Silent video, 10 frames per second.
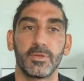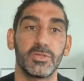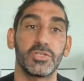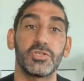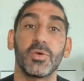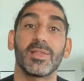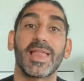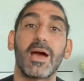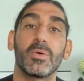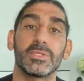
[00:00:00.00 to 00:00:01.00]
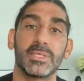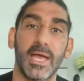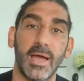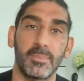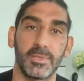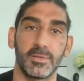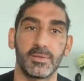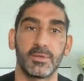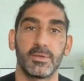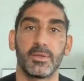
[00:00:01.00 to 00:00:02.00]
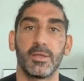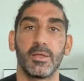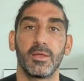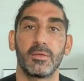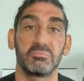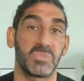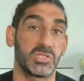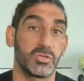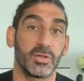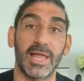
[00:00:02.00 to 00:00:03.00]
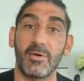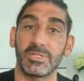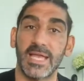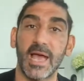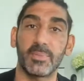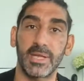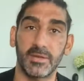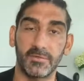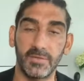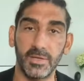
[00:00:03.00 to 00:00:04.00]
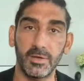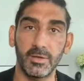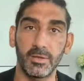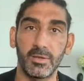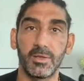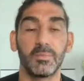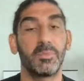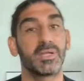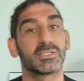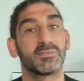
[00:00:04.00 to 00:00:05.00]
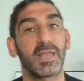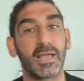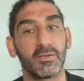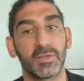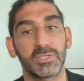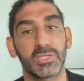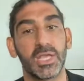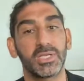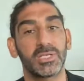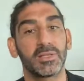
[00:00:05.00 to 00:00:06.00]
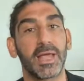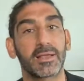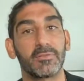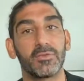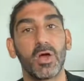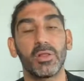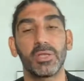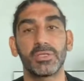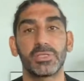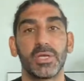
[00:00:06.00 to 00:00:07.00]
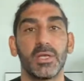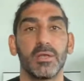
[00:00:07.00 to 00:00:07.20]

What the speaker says: Did you allow it to happen? Did you allow it to happen out of fear, because of lack of education, lack of knowledge,